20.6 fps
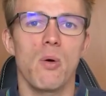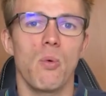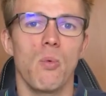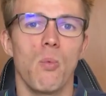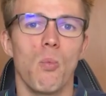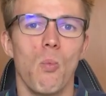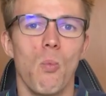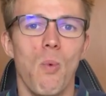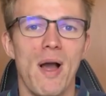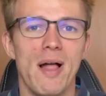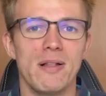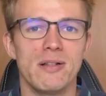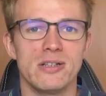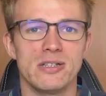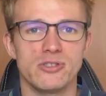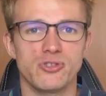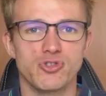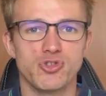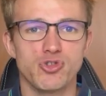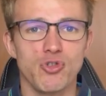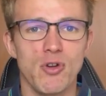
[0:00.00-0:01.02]
well
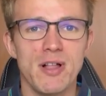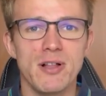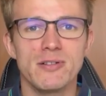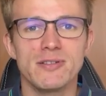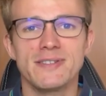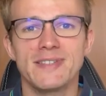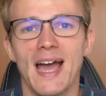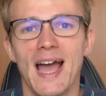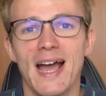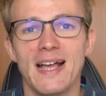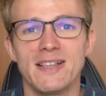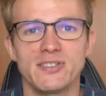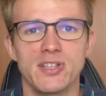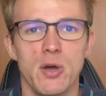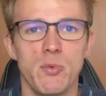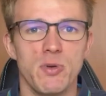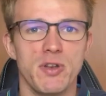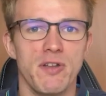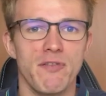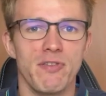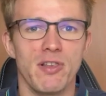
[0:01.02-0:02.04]
drilled as I
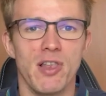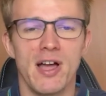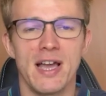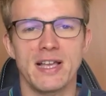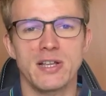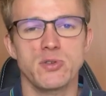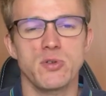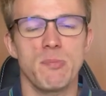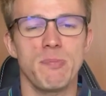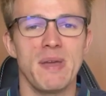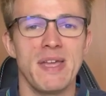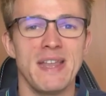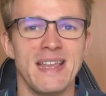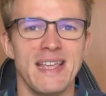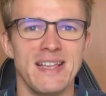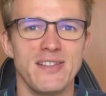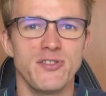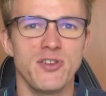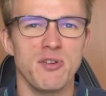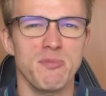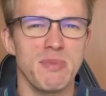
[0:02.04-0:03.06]
would have liked to have been.
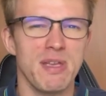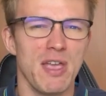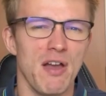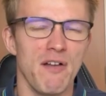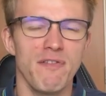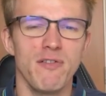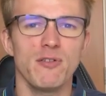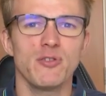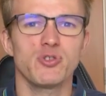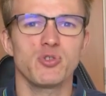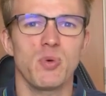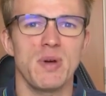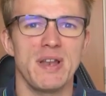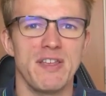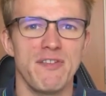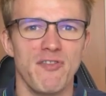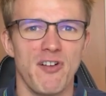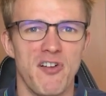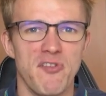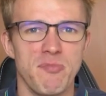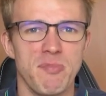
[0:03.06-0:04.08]
It took me a full
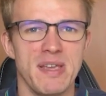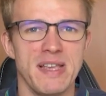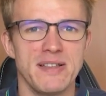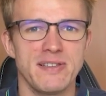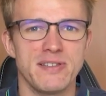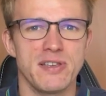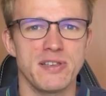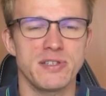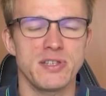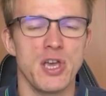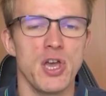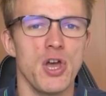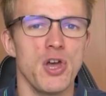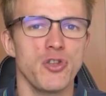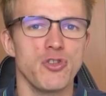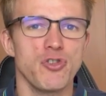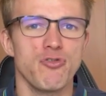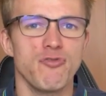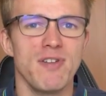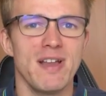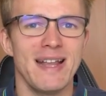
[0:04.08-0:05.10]
25 meters
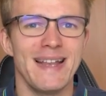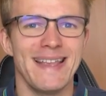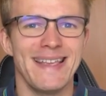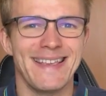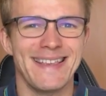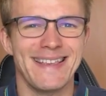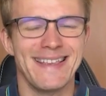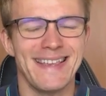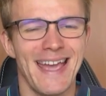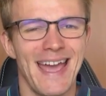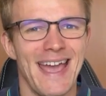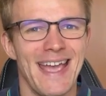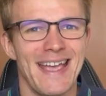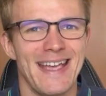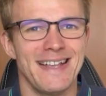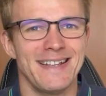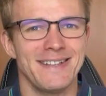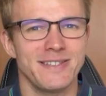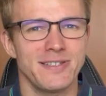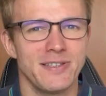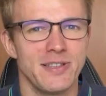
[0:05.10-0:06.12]
to really get
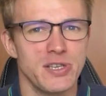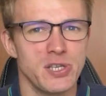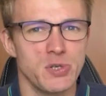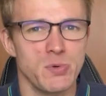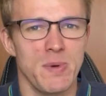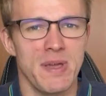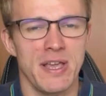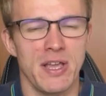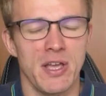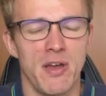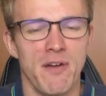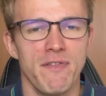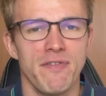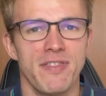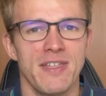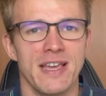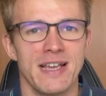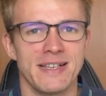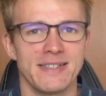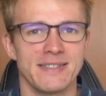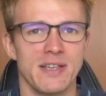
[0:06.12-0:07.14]
into the swing of
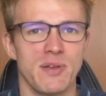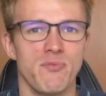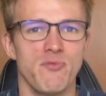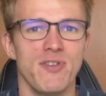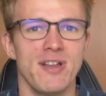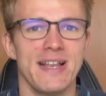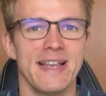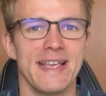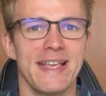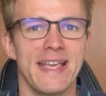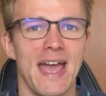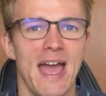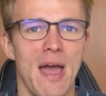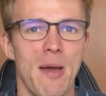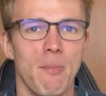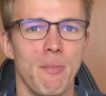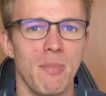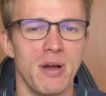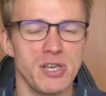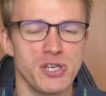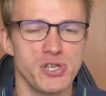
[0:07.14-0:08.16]
things and really get
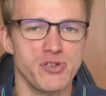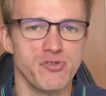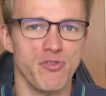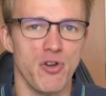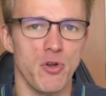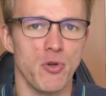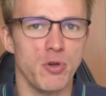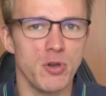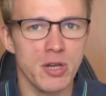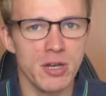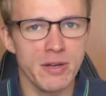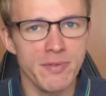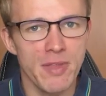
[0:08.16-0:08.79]
my stroke